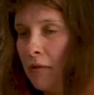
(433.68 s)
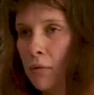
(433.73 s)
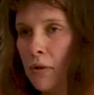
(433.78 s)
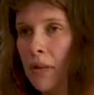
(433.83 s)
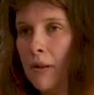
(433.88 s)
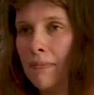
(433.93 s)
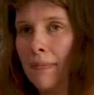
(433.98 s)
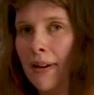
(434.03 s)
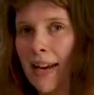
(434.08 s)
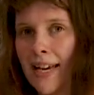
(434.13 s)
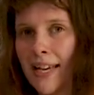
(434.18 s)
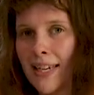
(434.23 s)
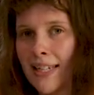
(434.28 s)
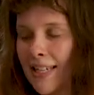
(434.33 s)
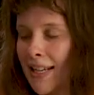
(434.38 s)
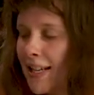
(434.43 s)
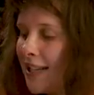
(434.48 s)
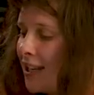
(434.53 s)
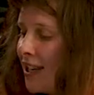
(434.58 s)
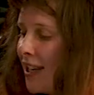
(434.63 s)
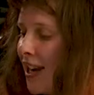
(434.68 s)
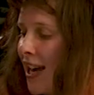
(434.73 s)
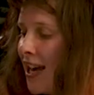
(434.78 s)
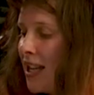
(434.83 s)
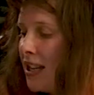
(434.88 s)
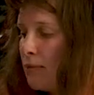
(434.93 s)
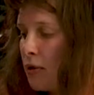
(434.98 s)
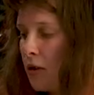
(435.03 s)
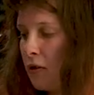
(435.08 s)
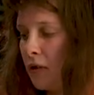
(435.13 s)
of wooden planks and
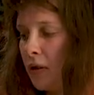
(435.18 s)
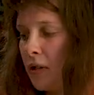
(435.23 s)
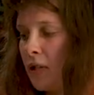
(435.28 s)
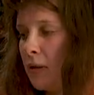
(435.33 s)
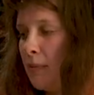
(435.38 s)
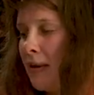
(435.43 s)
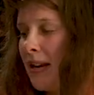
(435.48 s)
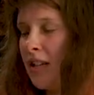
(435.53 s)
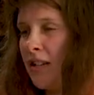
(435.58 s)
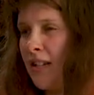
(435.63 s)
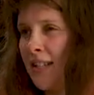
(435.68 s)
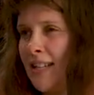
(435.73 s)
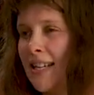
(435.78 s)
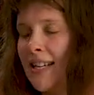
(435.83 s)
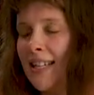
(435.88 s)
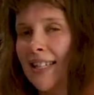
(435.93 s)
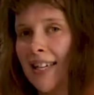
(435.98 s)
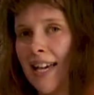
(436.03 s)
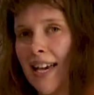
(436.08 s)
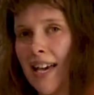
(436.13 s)
lay them across the bench seats